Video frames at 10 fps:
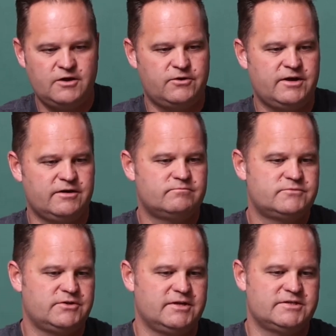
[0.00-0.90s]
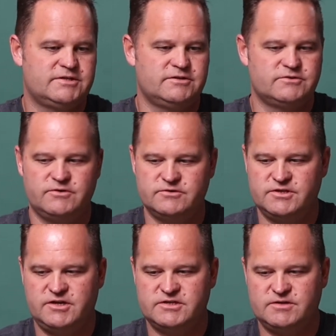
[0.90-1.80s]
Okay, so that's it as far as
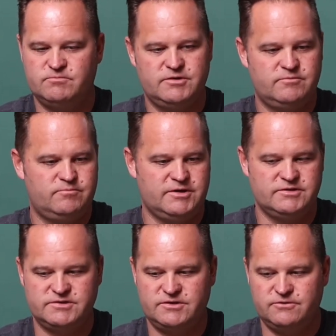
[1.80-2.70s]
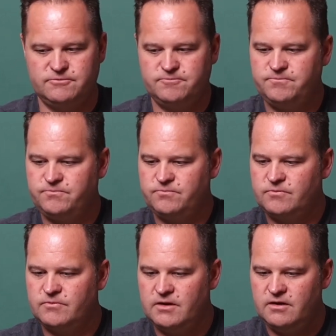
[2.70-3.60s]
the custom buttons go.
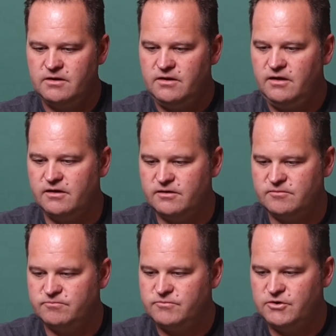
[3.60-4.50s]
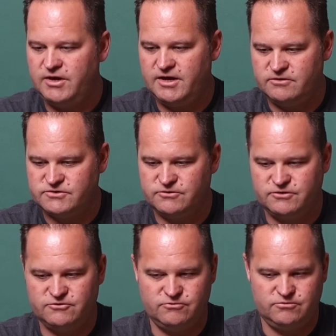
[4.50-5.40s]
You can also
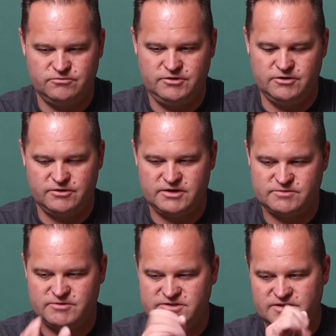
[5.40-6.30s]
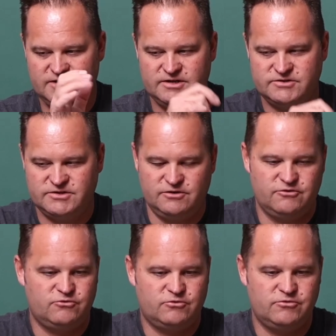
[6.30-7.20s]
control, you know, customize the dials and the
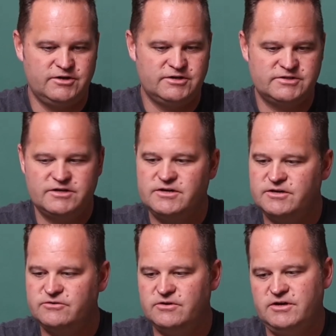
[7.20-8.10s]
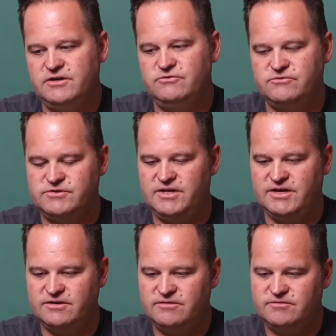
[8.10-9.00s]
control rings. I use
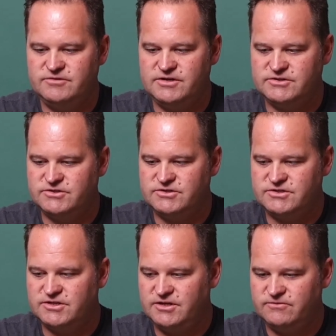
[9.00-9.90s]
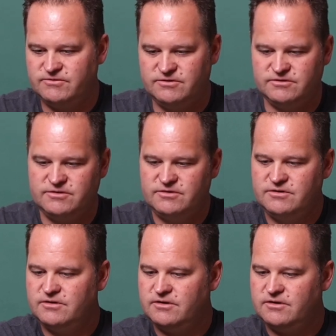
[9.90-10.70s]
that as just the default.